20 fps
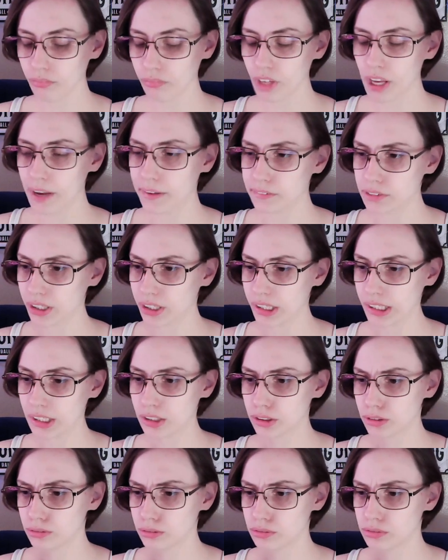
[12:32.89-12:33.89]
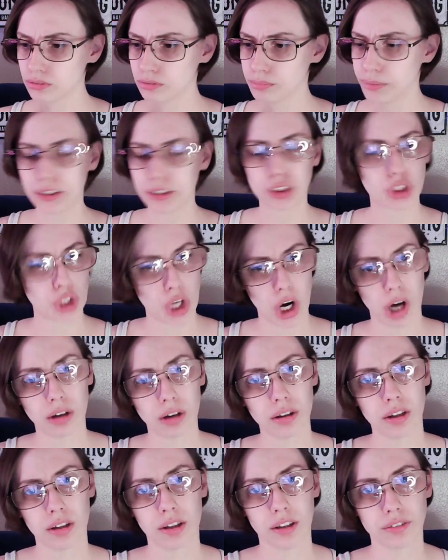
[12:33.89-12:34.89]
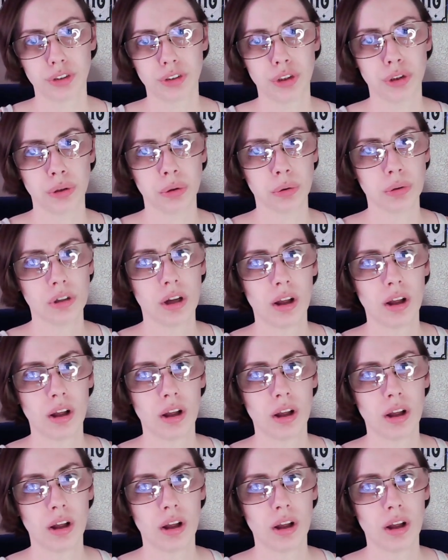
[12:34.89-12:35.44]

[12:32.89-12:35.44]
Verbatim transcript: and like be strong enough to